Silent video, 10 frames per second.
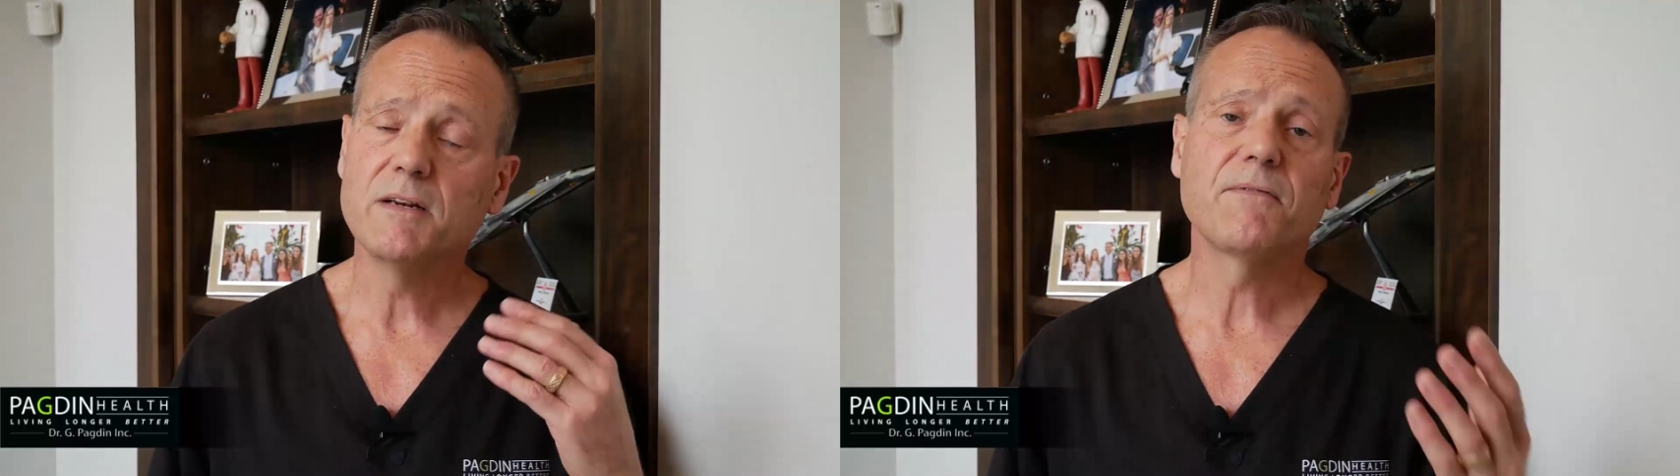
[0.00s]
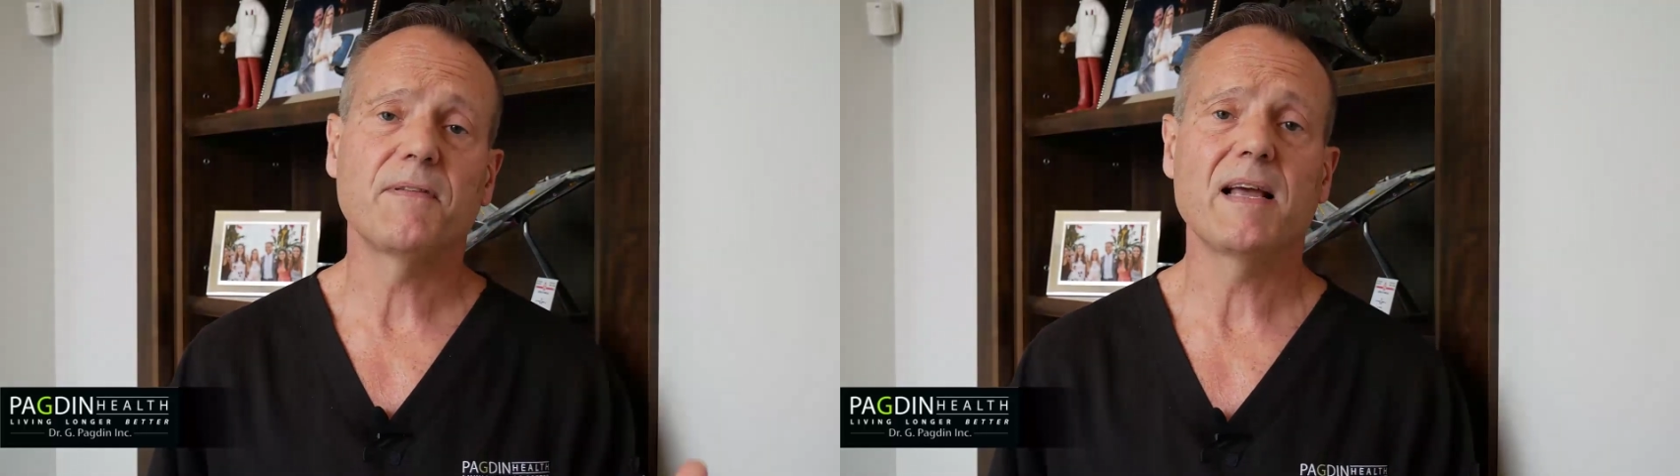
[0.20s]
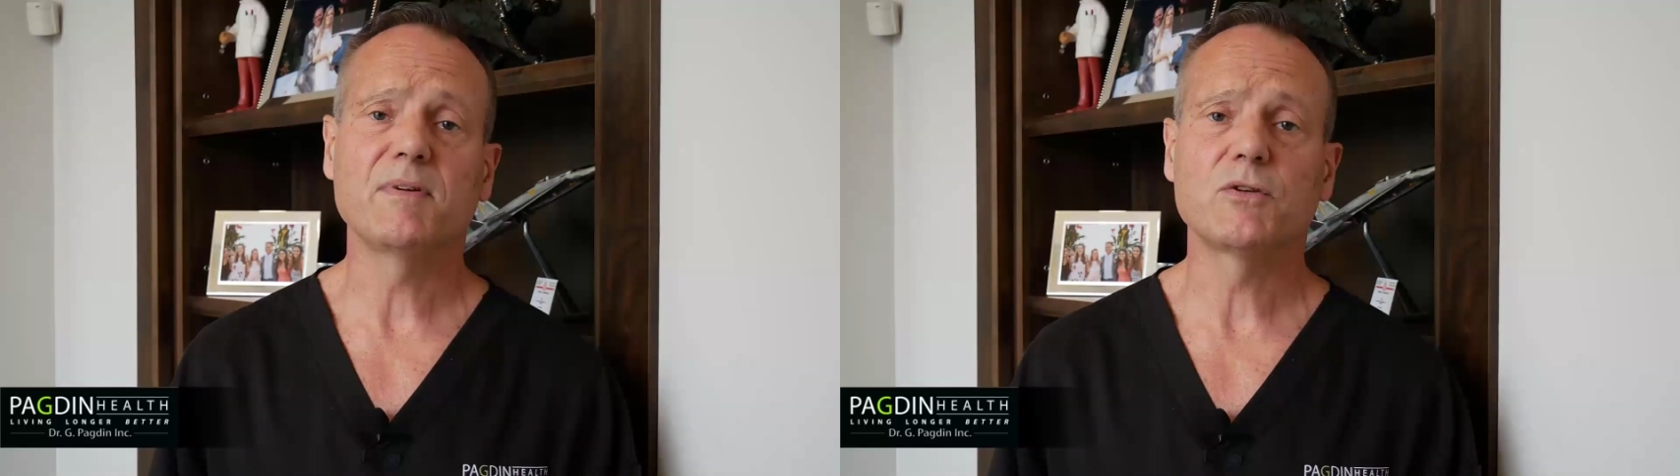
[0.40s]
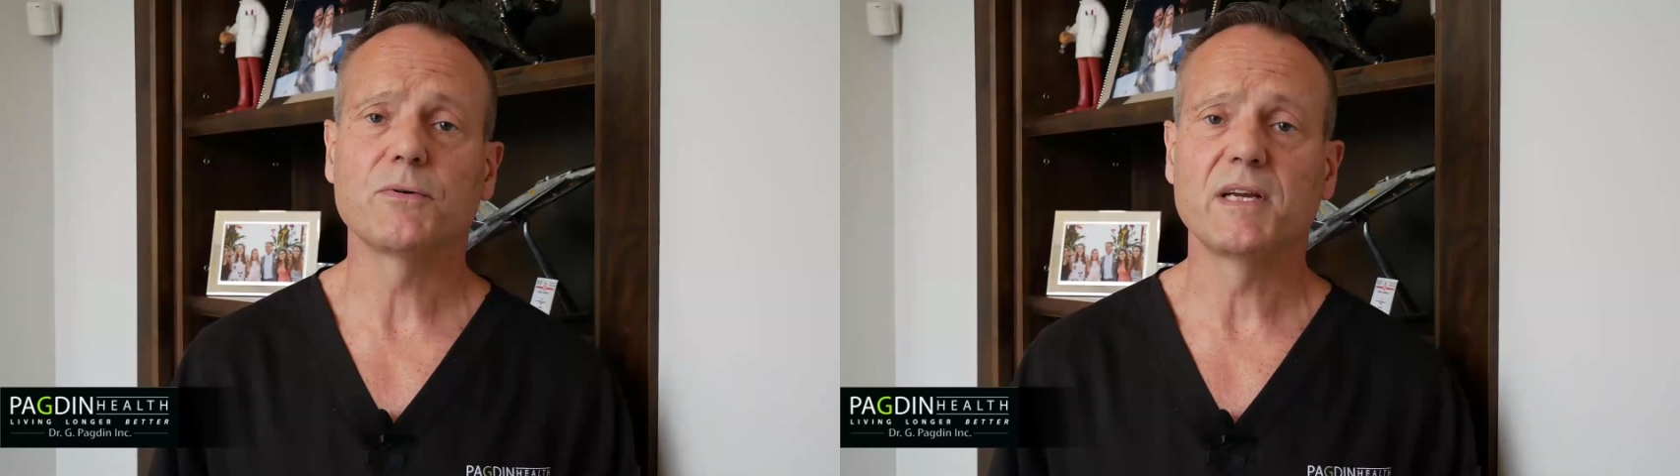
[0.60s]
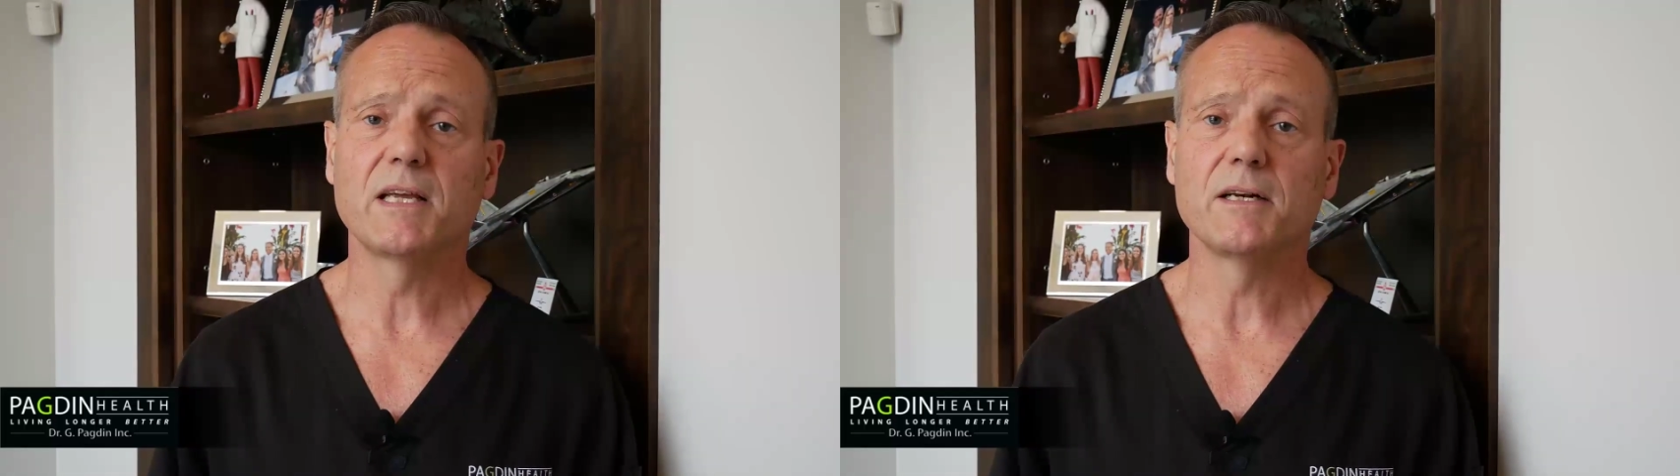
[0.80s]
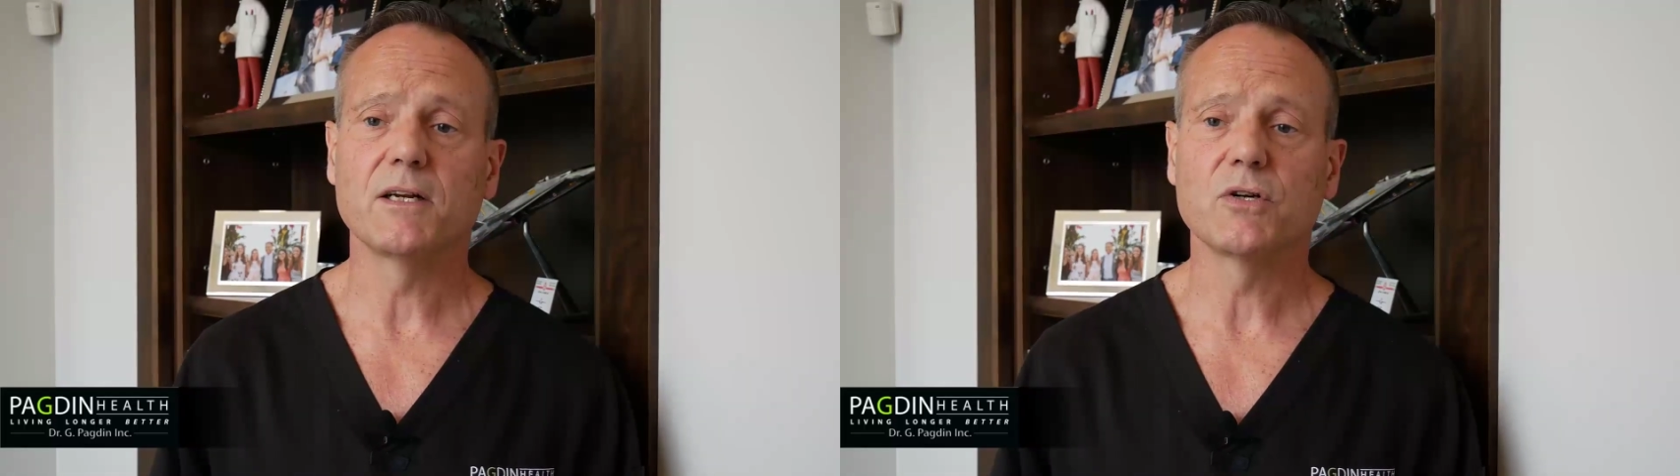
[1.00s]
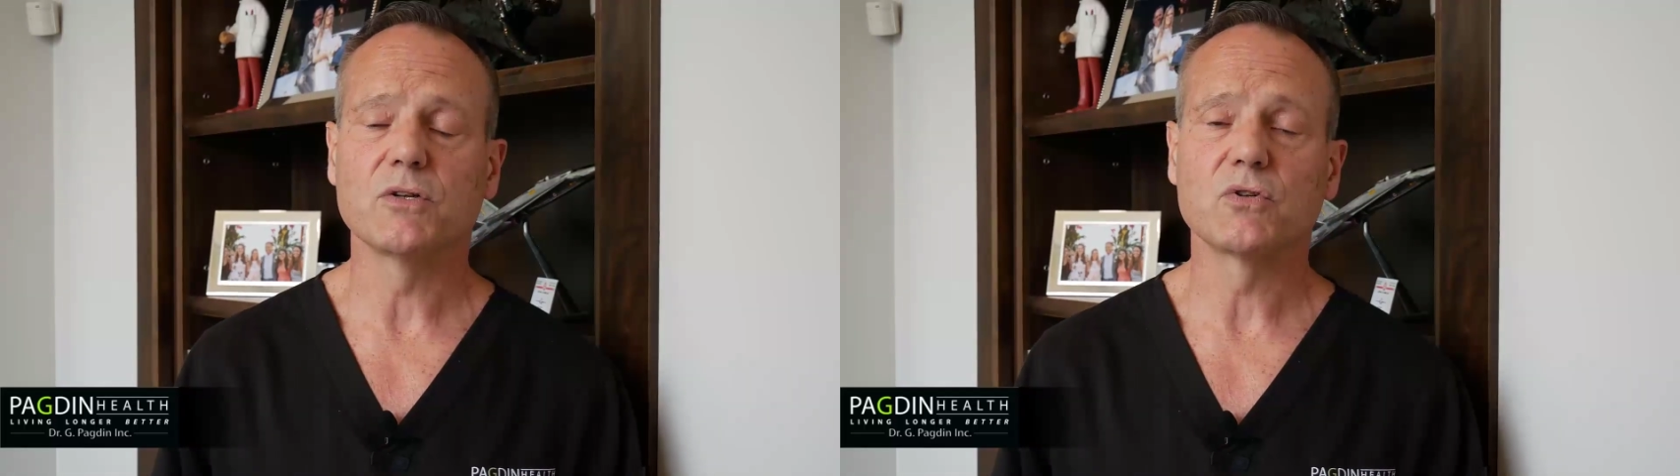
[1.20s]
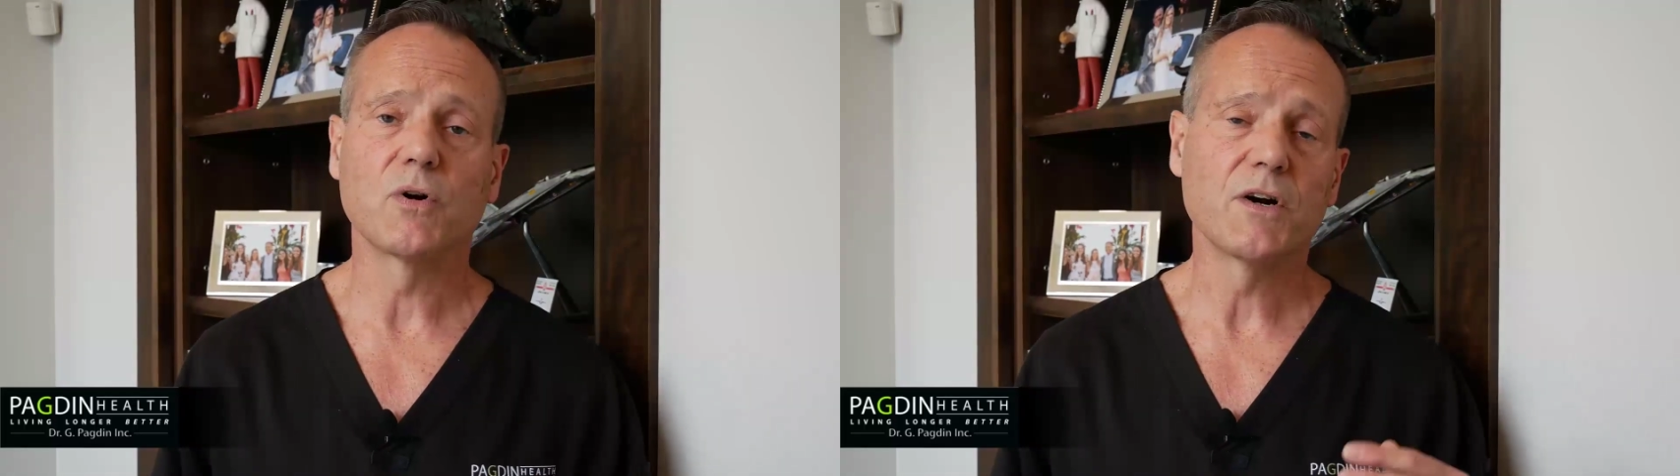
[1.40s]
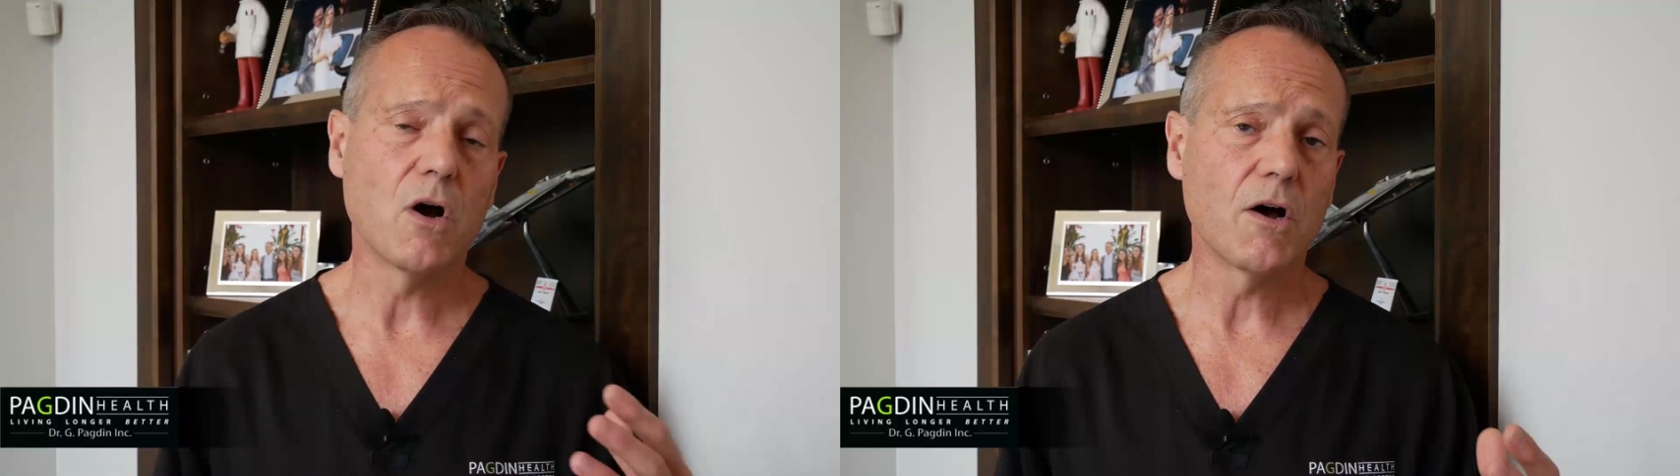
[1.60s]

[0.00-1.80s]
inflammatory conditions or an